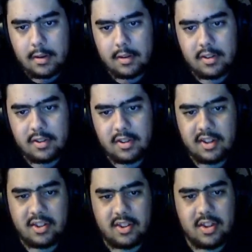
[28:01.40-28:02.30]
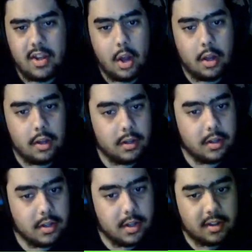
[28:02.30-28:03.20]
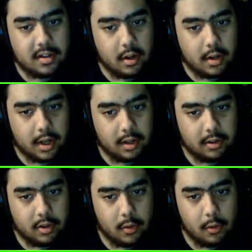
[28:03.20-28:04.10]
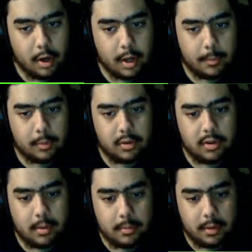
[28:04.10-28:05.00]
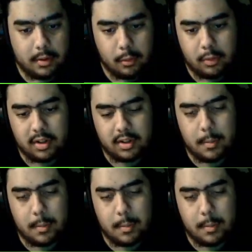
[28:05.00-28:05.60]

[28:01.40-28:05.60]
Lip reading: sets the, yes, okay, so sometimes it will set them